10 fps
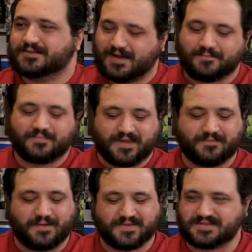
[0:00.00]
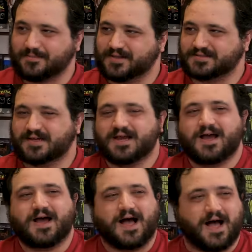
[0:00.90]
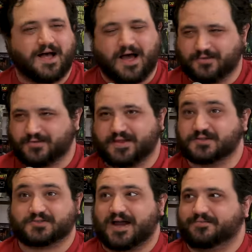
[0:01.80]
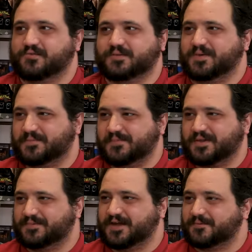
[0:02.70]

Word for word: Yeah, I, I miss that place. Uh, other than to drive through to pick people up at the